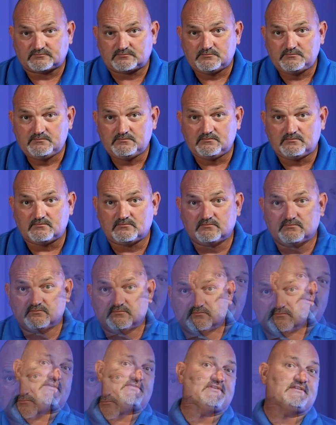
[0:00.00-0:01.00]
Now let's talk
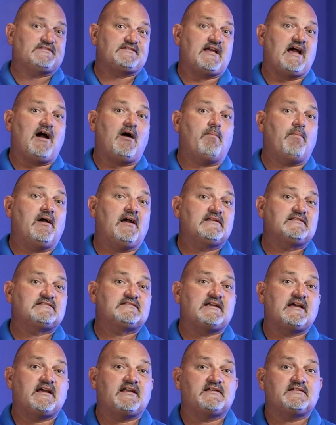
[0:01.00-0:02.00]
about this Alpine
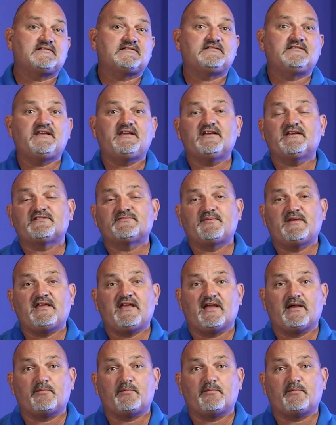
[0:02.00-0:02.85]
Status DSP